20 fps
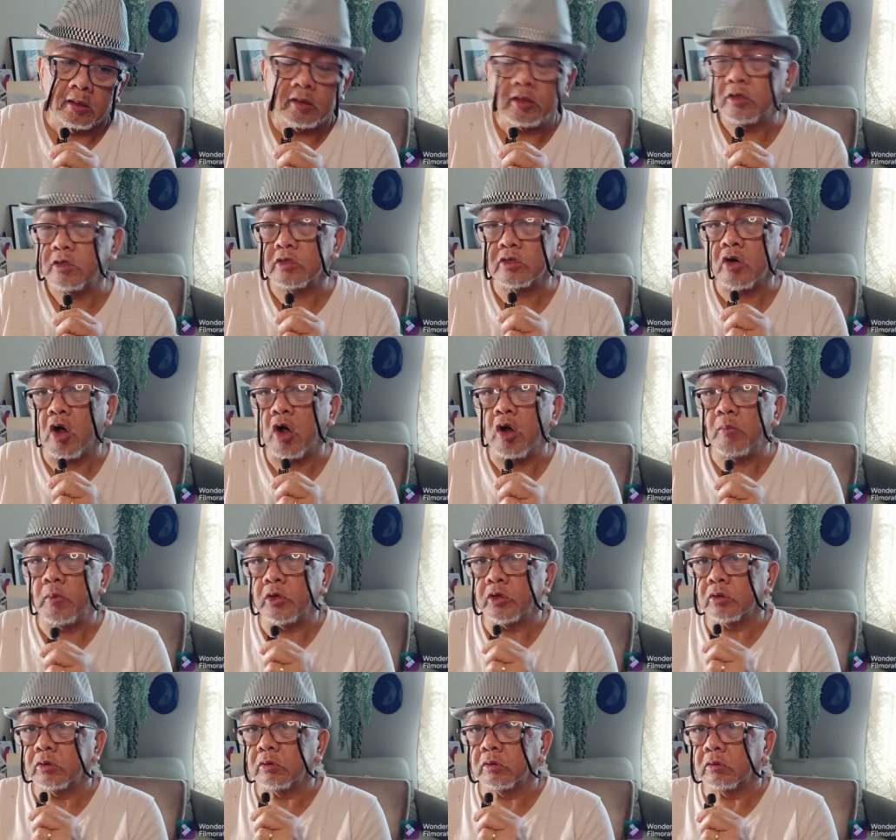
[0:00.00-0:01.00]
this is
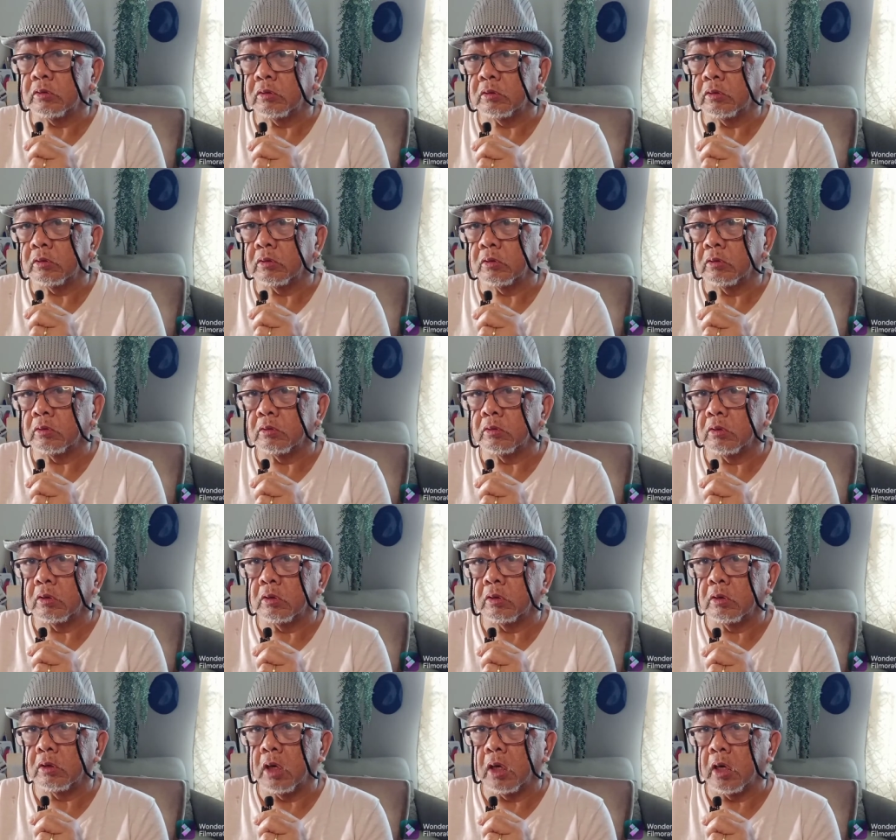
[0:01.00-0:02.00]
common to
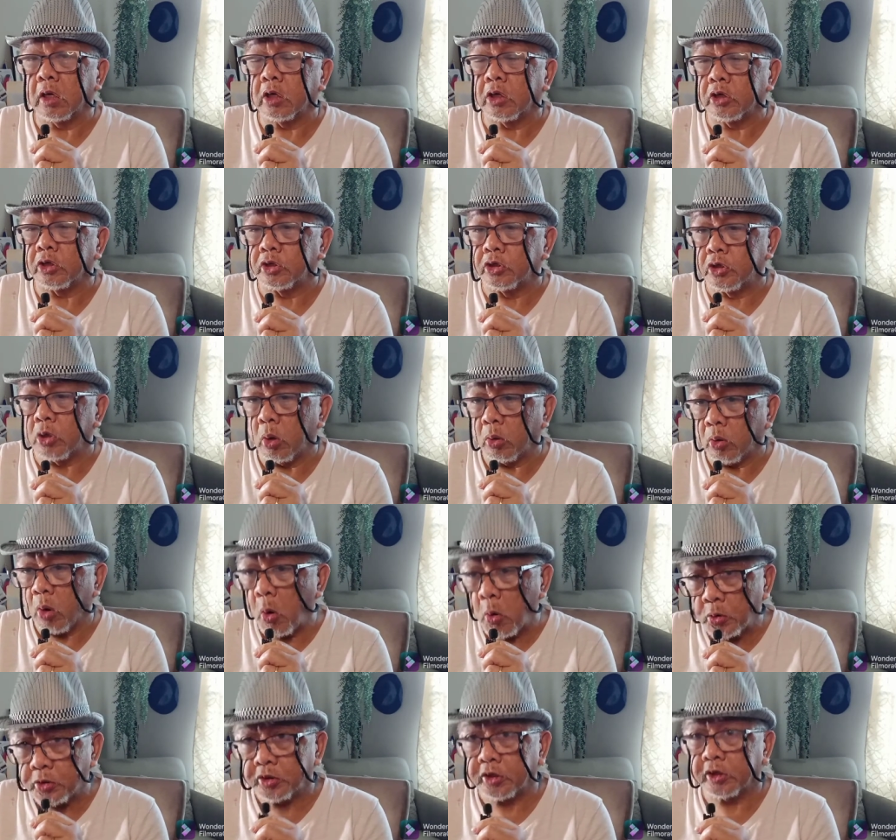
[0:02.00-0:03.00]
a uh, dog
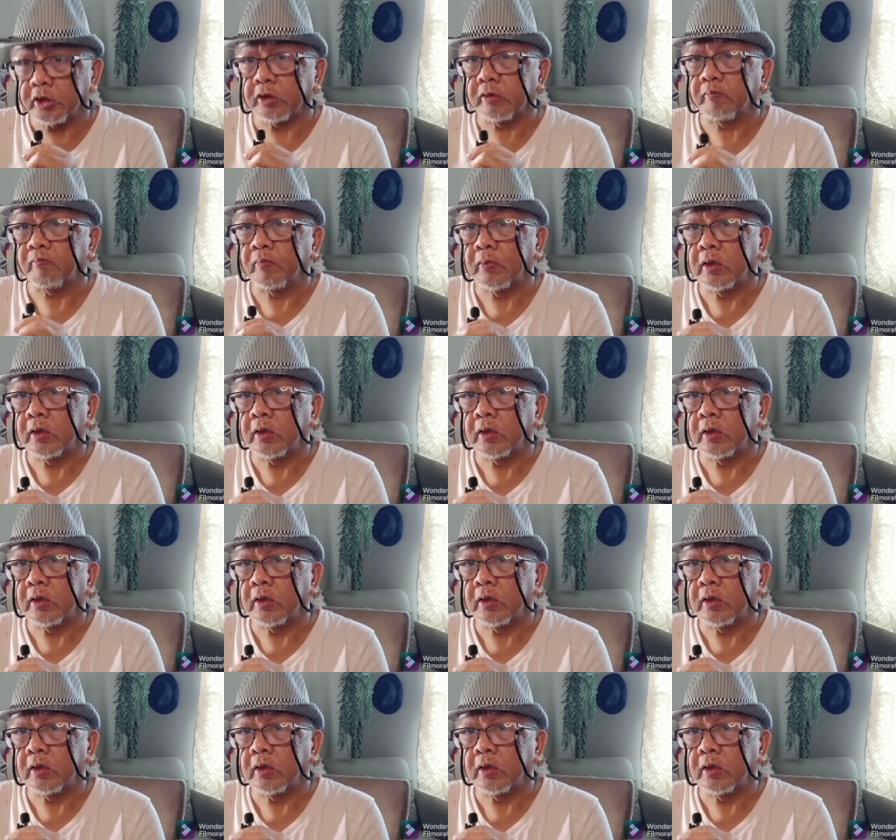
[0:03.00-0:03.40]
owner